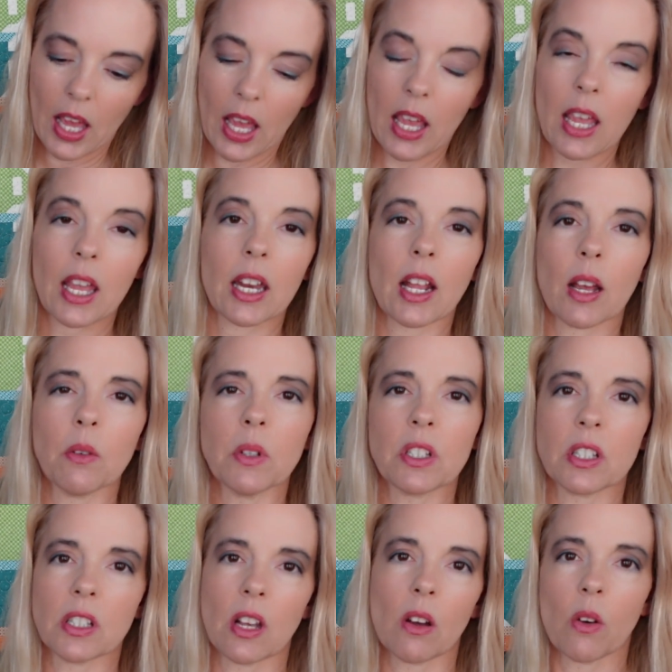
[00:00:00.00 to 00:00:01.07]
And I would
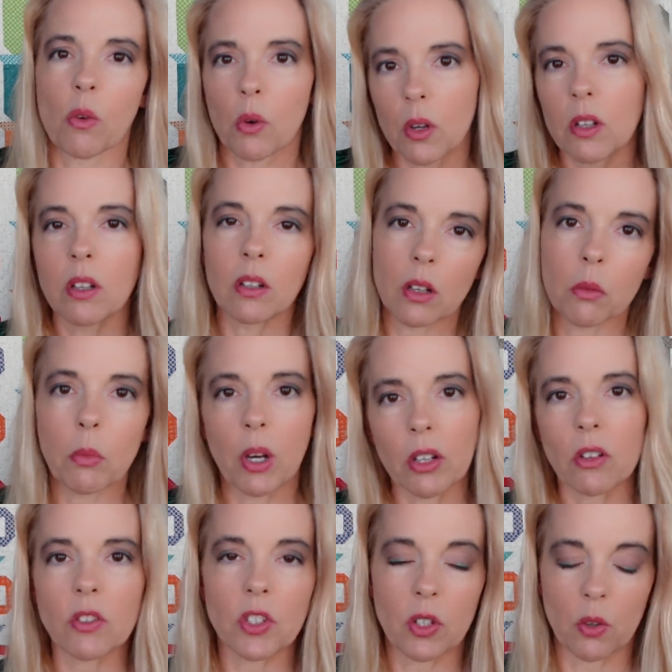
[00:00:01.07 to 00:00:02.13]
sew a mug
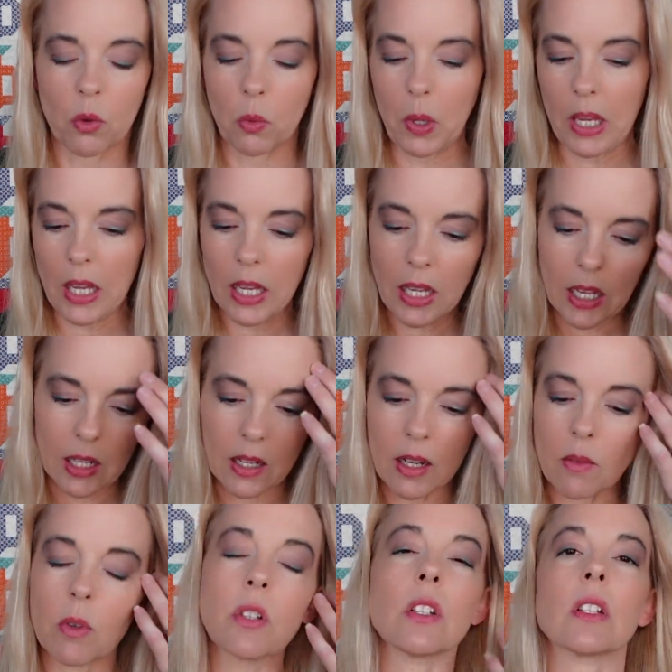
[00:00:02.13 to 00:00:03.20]
or two a week, and I
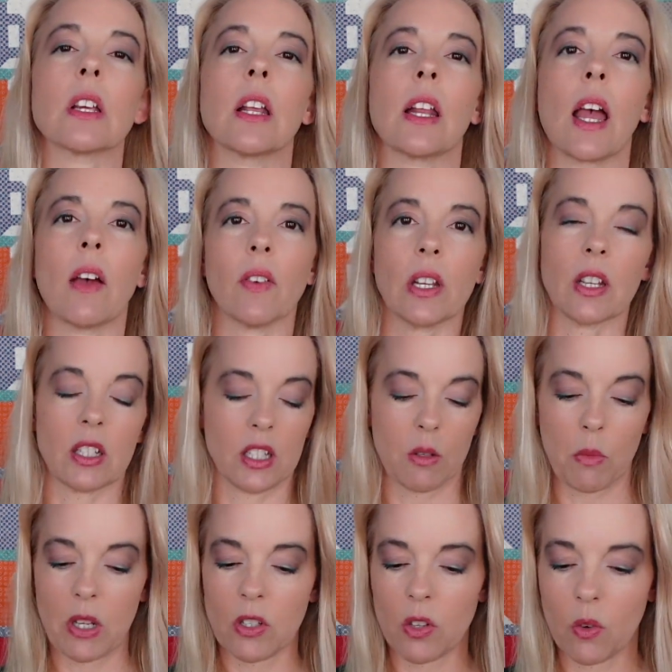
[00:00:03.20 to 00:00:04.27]
would just kind of have it next to
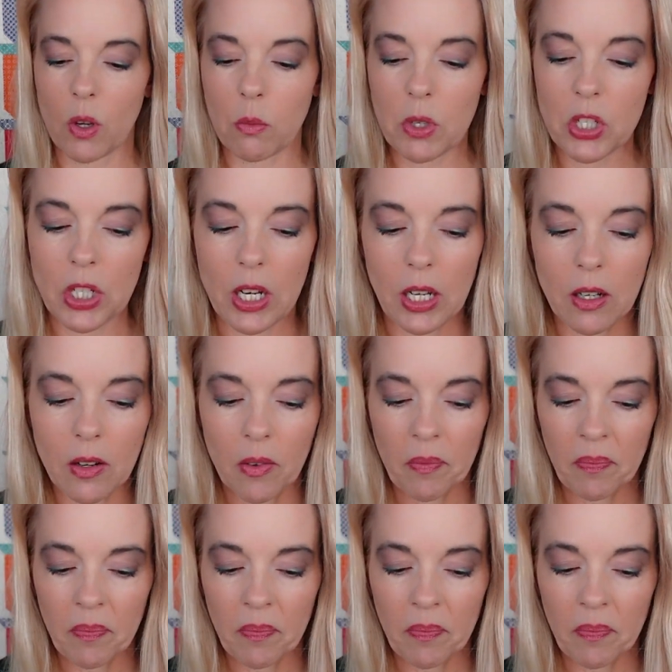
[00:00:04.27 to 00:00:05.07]
my sewing machine.